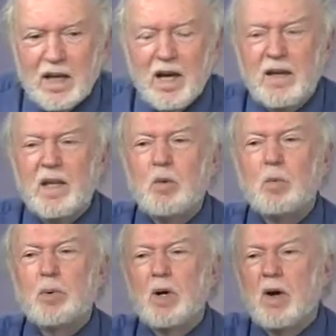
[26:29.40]
and they will
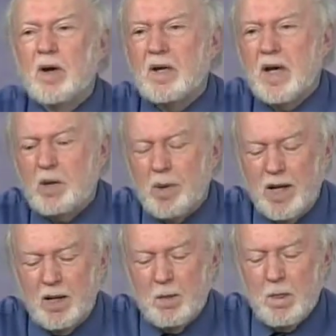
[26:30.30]
put it on a data
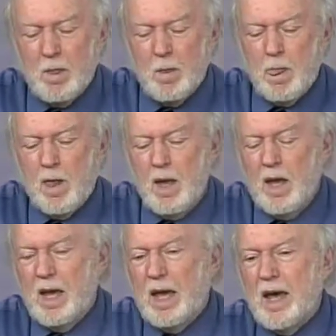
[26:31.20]
bank.
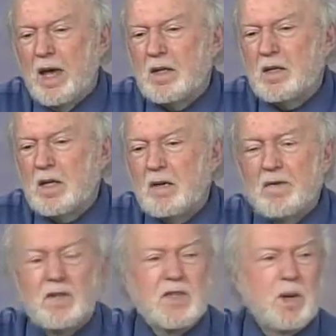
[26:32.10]
And
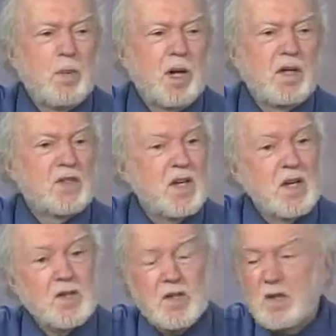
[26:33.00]
even if somebody is
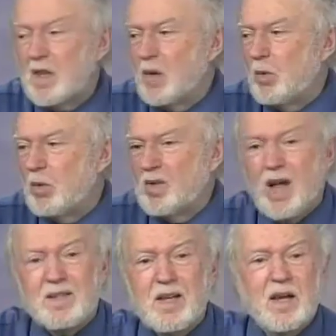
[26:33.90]
innocent, they will
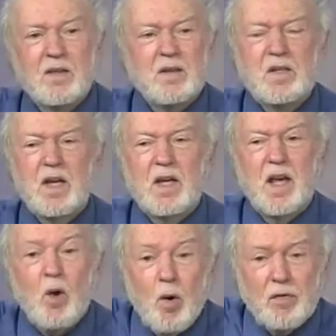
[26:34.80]
not take the D N
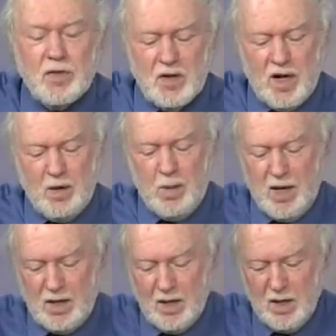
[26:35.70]
A off the data
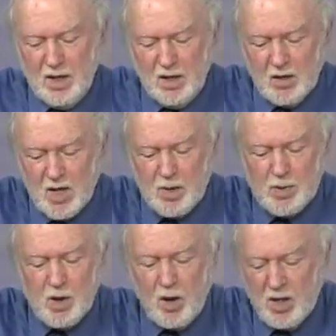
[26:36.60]
bank. They'll keep
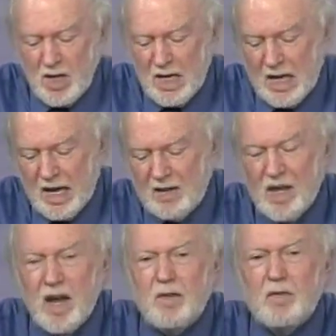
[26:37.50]
it on, and
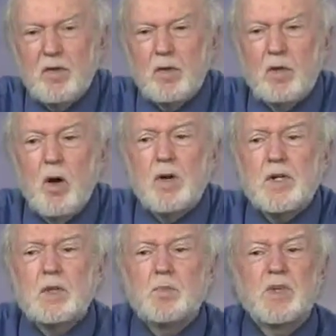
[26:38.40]
they have the
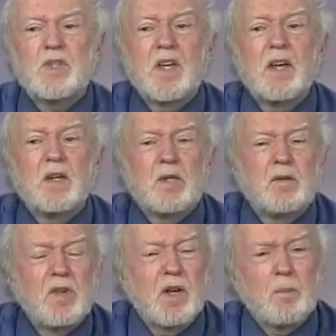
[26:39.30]
largest percentage
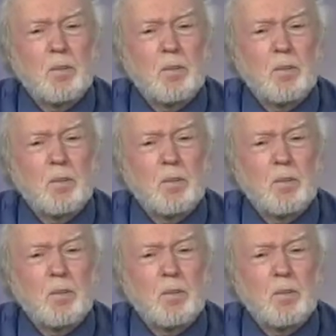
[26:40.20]
of their